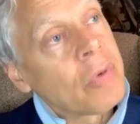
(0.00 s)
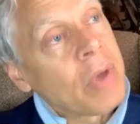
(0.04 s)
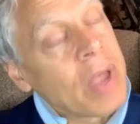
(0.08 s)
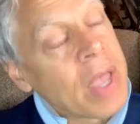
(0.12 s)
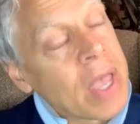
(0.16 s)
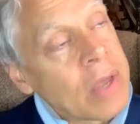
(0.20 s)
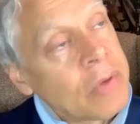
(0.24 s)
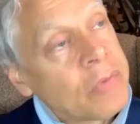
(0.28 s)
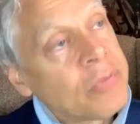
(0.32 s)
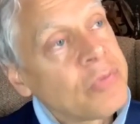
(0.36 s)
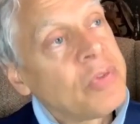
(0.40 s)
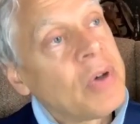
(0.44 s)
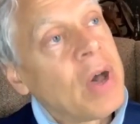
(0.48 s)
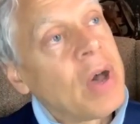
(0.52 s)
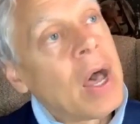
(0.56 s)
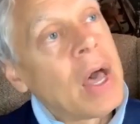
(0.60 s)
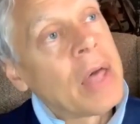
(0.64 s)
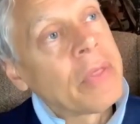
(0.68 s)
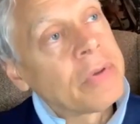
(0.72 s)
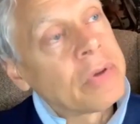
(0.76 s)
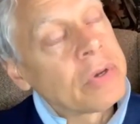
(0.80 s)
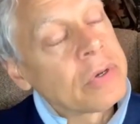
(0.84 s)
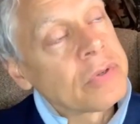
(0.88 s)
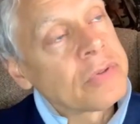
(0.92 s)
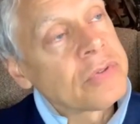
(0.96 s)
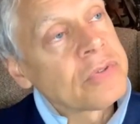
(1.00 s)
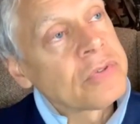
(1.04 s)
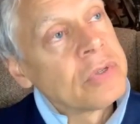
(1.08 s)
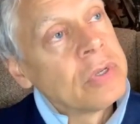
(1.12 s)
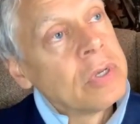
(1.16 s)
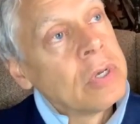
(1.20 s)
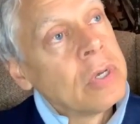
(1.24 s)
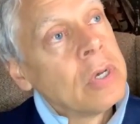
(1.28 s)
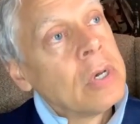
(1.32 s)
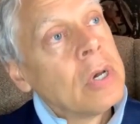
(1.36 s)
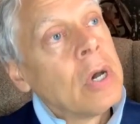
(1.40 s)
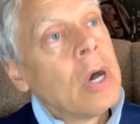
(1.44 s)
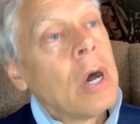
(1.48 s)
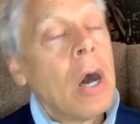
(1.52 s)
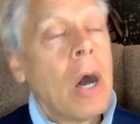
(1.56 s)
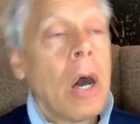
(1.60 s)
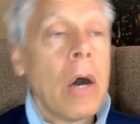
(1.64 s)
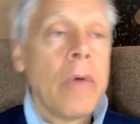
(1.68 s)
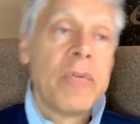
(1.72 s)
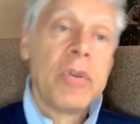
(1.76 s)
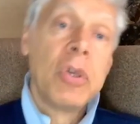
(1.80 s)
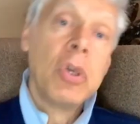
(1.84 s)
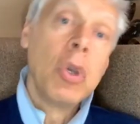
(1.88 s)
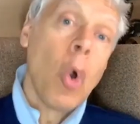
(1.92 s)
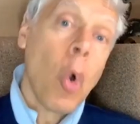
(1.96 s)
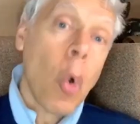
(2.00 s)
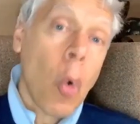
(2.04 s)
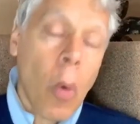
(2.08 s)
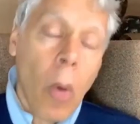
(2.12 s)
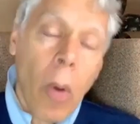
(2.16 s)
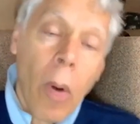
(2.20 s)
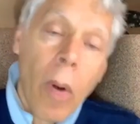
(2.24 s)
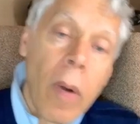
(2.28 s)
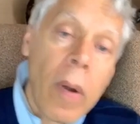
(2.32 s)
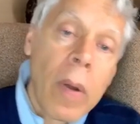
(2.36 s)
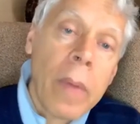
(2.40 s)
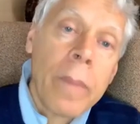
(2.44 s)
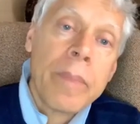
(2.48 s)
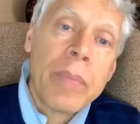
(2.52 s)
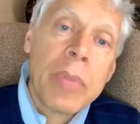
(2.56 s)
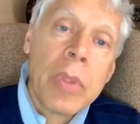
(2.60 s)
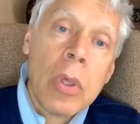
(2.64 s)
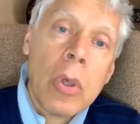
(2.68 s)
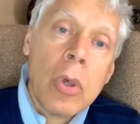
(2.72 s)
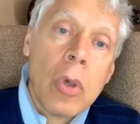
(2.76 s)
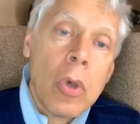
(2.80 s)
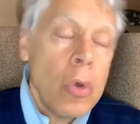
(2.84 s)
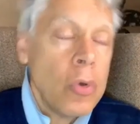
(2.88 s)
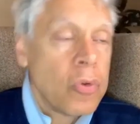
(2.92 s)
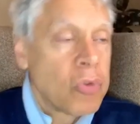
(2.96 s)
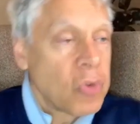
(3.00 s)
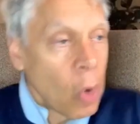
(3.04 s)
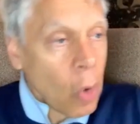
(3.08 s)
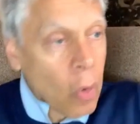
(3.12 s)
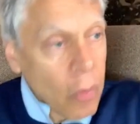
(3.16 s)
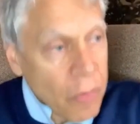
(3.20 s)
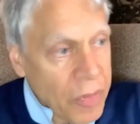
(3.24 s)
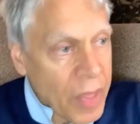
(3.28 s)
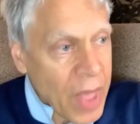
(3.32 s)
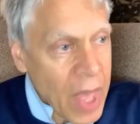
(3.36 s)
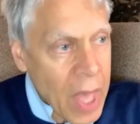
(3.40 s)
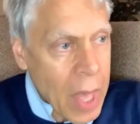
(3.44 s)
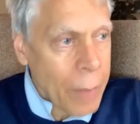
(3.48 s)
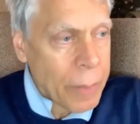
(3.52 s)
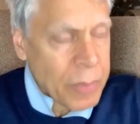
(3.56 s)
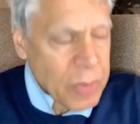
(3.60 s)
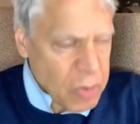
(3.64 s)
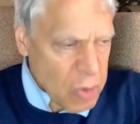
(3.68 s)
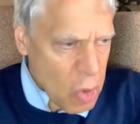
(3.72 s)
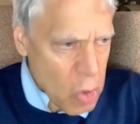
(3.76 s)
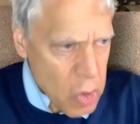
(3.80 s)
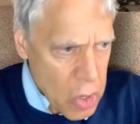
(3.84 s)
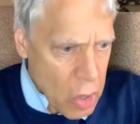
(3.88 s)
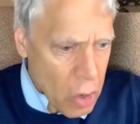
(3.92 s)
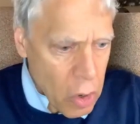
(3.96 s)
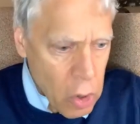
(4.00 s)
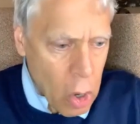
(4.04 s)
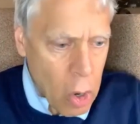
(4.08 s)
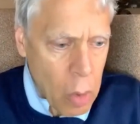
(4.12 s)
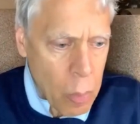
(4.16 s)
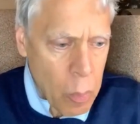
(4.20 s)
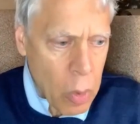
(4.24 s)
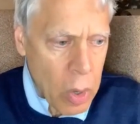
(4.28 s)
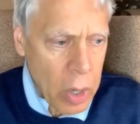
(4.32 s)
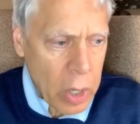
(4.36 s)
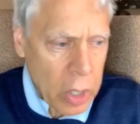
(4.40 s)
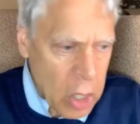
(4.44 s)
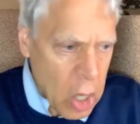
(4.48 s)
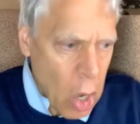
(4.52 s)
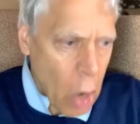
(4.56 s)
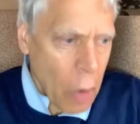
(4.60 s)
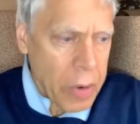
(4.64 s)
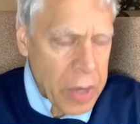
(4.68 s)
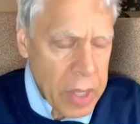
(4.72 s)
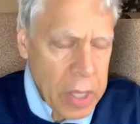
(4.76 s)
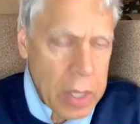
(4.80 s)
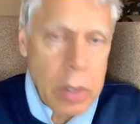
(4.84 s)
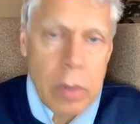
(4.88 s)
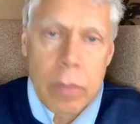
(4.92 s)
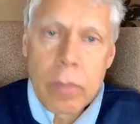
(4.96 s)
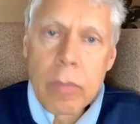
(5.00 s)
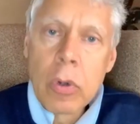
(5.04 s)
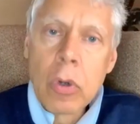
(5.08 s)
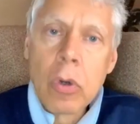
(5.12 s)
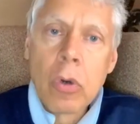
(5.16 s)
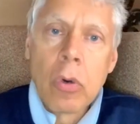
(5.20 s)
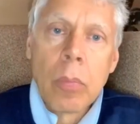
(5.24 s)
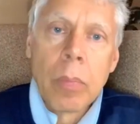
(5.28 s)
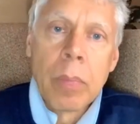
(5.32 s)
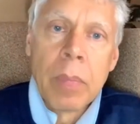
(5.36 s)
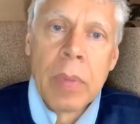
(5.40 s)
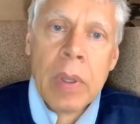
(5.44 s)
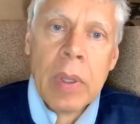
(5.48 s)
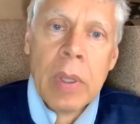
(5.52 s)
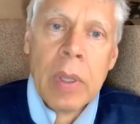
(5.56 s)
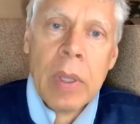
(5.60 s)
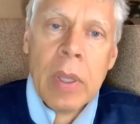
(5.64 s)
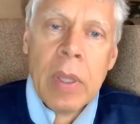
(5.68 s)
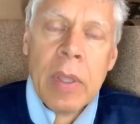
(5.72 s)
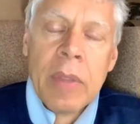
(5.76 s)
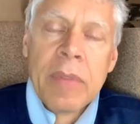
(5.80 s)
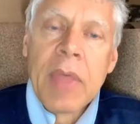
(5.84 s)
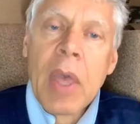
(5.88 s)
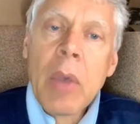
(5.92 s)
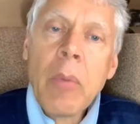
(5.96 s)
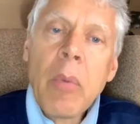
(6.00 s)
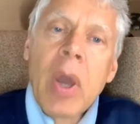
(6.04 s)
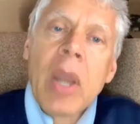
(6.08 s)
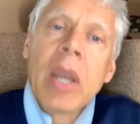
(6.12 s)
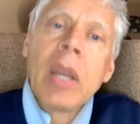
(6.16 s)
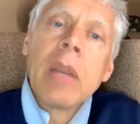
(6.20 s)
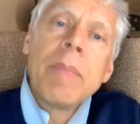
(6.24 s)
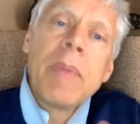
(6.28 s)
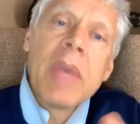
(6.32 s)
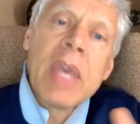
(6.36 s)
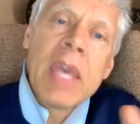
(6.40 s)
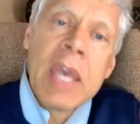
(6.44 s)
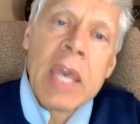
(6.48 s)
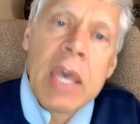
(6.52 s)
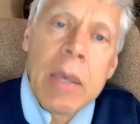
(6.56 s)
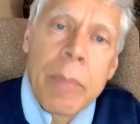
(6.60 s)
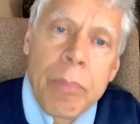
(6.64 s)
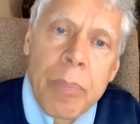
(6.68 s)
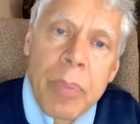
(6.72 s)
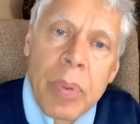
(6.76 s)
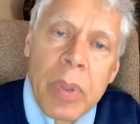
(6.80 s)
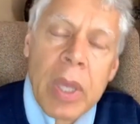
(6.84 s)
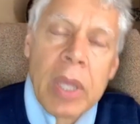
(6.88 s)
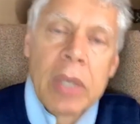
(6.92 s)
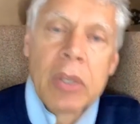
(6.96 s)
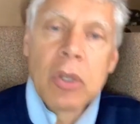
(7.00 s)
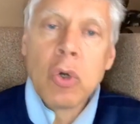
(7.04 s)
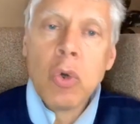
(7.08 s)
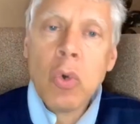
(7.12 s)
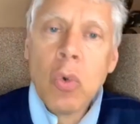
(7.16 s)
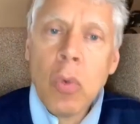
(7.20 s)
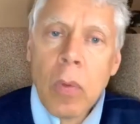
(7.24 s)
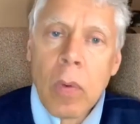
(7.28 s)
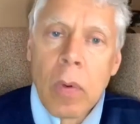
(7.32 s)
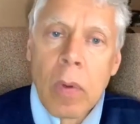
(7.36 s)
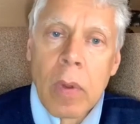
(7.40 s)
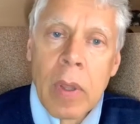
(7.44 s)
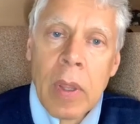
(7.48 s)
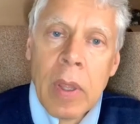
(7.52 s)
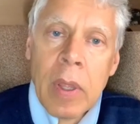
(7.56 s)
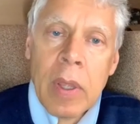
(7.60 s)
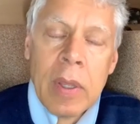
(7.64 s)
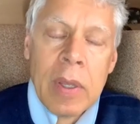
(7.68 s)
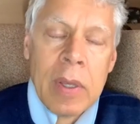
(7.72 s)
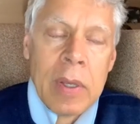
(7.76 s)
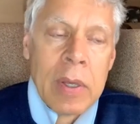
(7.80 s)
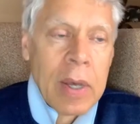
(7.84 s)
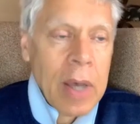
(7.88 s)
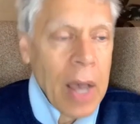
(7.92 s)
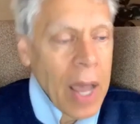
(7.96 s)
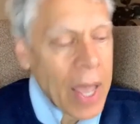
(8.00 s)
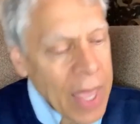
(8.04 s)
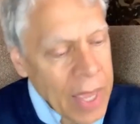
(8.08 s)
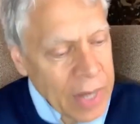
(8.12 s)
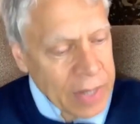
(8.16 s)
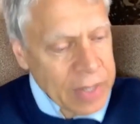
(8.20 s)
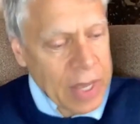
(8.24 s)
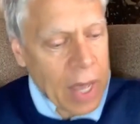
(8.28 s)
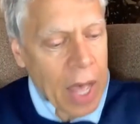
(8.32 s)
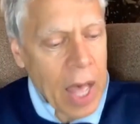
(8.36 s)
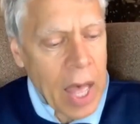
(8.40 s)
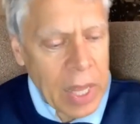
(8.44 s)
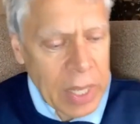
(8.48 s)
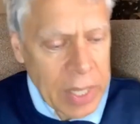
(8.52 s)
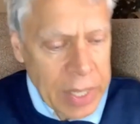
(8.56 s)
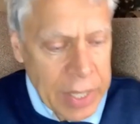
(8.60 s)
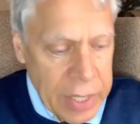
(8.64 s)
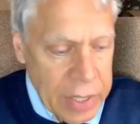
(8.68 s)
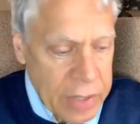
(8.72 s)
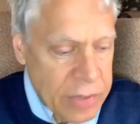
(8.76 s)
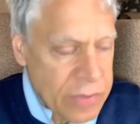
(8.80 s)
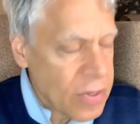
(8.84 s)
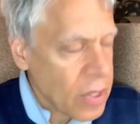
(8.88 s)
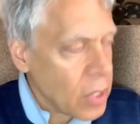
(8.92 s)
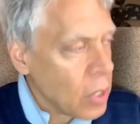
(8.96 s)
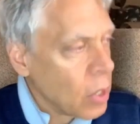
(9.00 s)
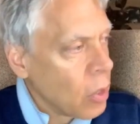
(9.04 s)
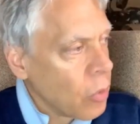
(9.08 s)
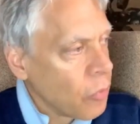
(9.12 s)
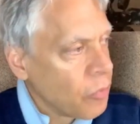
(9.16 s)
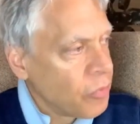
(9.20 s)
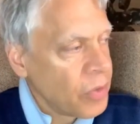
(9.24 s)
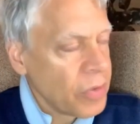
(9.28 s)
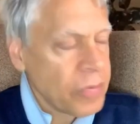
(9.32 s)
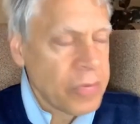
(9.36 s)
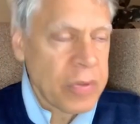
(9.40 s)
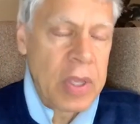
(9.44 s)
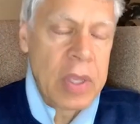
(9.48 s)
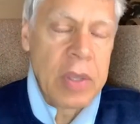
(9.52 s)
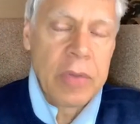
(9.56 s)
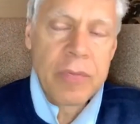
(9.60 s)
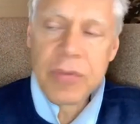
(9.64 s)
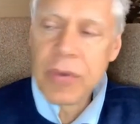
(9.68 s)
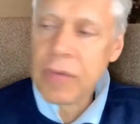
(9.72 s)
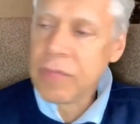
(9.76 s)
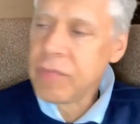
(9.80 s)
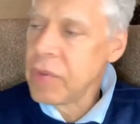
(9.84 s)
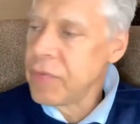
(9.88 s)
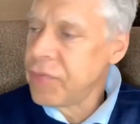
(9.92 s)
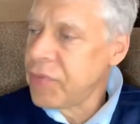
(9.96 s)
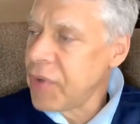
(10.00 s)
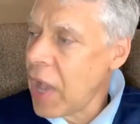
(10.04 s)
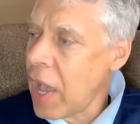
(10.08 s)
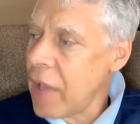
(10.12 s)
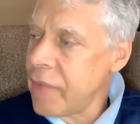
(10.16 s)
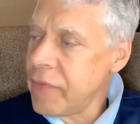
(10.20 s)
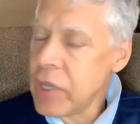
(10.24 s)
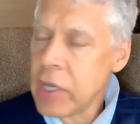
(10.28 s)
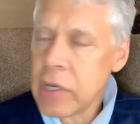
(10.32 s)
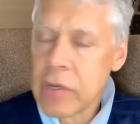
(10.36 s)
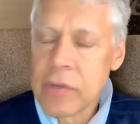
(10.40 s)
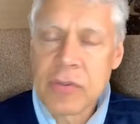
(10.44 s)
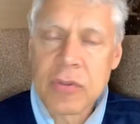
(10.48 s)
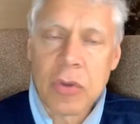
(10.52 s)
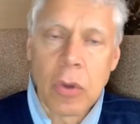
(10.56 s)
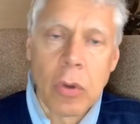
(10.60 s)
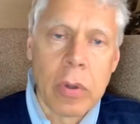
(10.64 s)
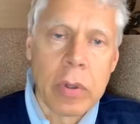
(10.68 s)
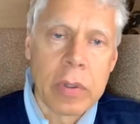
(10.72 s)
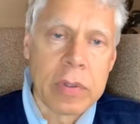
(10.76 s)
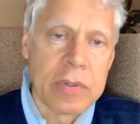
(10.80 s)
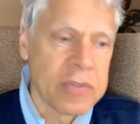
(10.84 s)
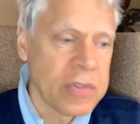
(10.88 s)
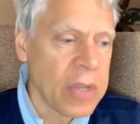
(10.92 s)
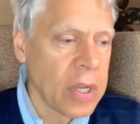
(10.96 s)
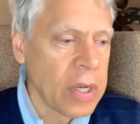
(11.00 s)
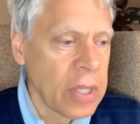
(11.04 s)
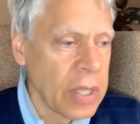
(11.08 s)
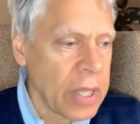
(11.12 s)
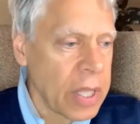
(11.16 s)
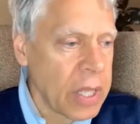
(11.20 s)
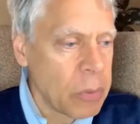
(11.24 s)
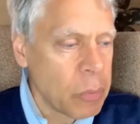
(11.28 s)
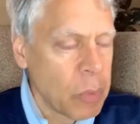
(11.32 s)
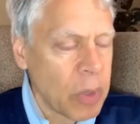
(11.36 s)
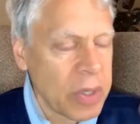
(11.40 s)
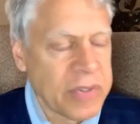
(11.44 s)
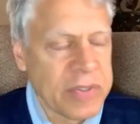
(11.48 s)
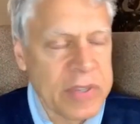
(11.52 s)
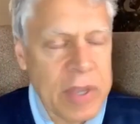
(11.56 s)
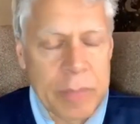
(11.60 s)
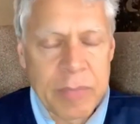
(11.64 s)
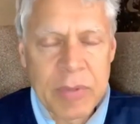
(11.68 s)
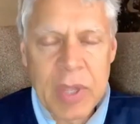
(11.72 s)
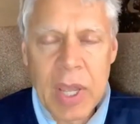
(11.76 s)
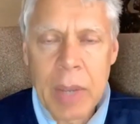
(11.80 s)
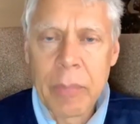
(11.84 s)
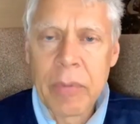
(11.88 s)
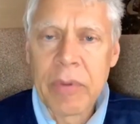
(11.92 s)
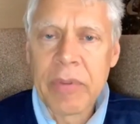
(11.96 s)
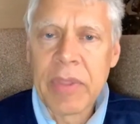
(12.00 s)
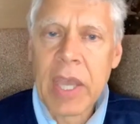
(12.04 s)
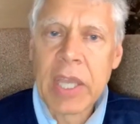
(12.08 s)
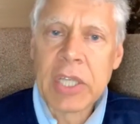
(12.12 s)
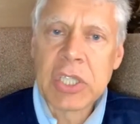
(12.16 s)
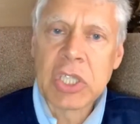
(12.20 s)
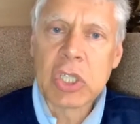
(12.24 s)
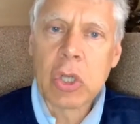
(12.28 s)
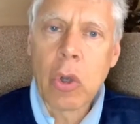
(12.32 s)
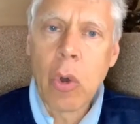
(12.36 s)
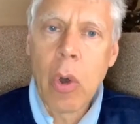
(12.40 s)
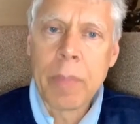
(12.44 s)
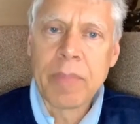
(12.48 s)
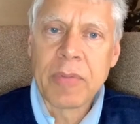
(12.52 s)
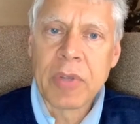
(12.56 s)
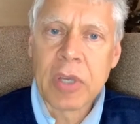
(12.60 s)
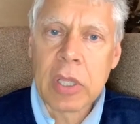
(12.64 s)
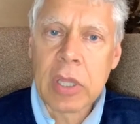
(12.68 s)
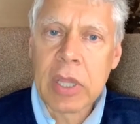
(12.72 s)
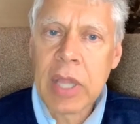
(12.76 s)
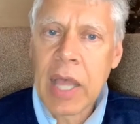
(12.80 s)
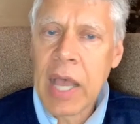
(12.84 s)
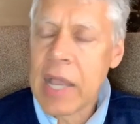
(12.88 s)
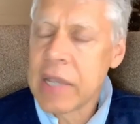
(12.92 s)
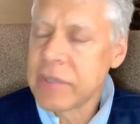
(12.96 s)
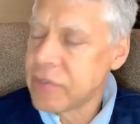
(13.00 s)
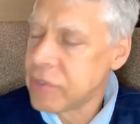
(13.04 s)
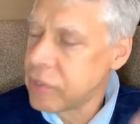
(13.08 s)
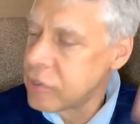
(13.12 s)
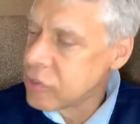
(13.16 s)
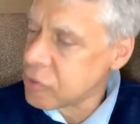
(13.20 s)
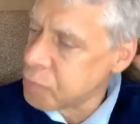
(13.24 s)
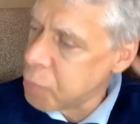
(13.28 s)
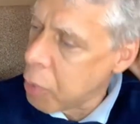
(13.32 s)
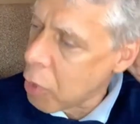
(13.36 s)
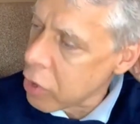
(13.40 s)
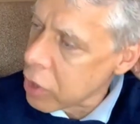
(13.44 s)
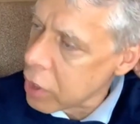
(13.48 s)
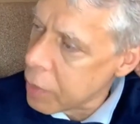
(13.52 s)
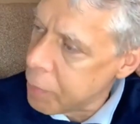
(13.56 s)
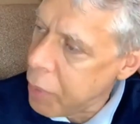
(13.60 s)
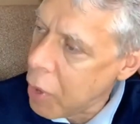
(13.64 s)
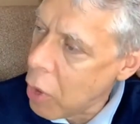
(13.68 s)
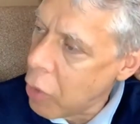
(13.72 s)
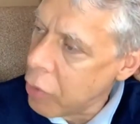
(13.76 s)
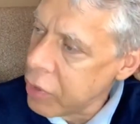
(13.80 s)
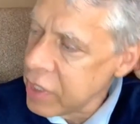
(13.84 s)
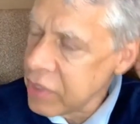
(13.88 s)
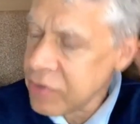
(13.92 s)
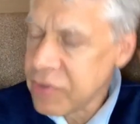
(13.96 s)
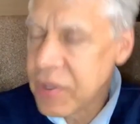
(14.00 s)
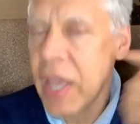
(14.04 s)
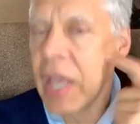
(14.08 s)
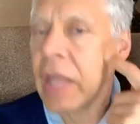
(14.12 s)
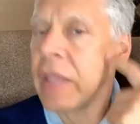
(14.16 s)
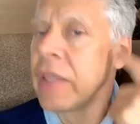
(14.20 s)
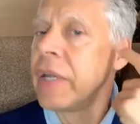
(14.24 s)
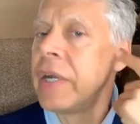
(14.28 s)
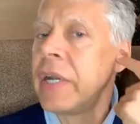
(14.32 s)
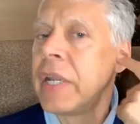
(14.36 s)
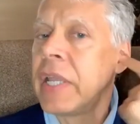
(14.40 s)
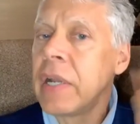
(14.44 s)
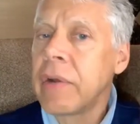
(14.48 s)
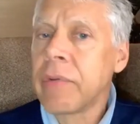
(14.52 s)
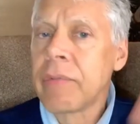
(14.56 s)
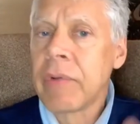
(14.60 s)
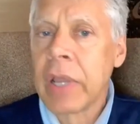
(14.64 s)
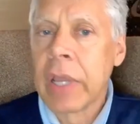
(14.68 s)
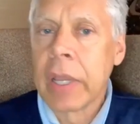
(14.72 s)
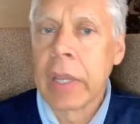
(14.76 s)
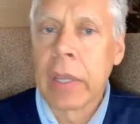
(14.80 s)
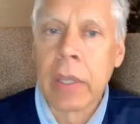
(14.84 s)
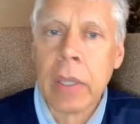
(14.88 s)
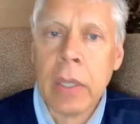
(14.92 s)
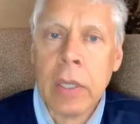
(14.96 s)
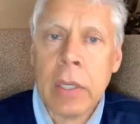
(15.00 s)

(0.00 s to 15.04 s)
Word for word: grandfathers of yore who told them, do your homework, go to your room. They wanted to be hip and cool. I had colleagues, you know, fifty, fifty-five years old. Suddenly in one September, they show up to class. They're sporting a ponytail and an earring